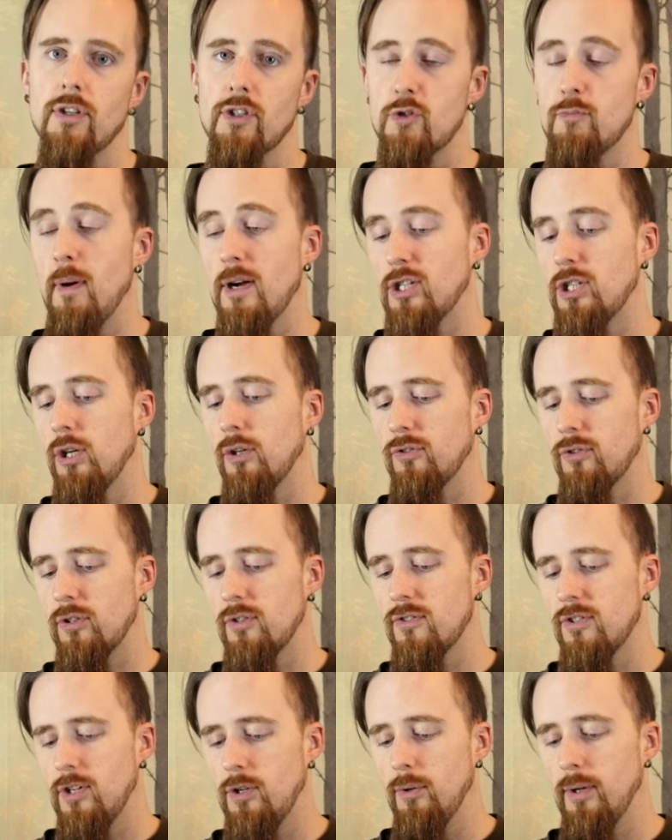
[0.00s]
especially also
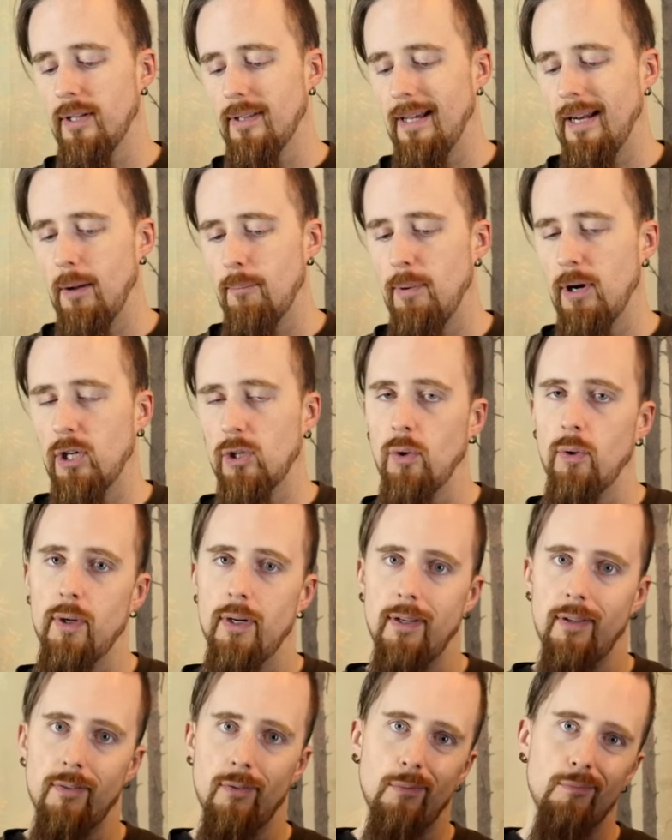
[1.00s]
considering that a buckler
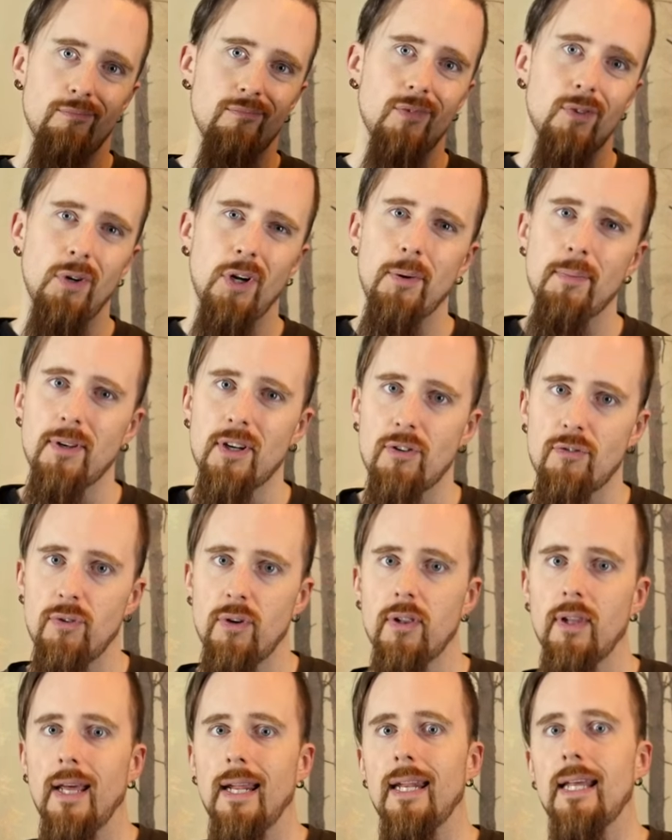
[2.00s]
is quite a bit
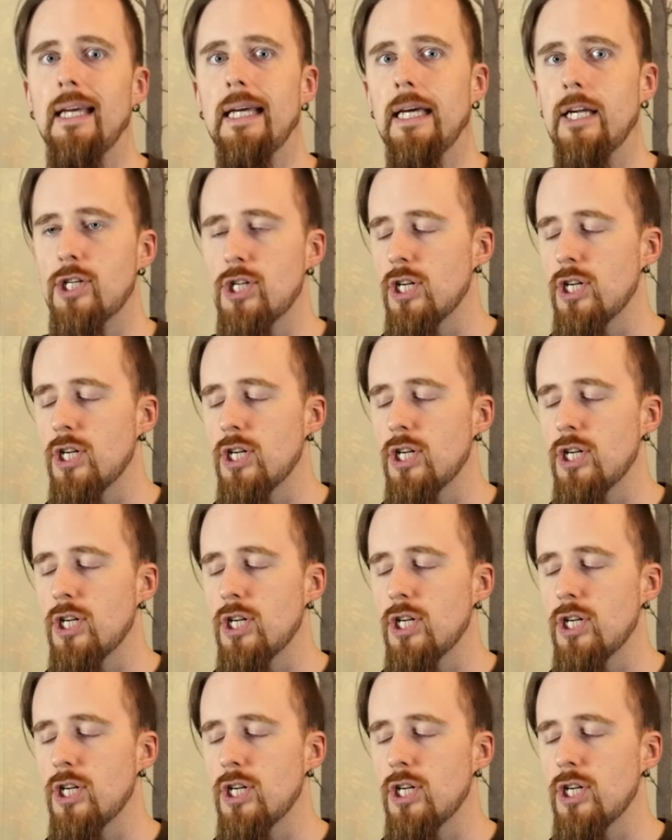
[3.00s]
different than a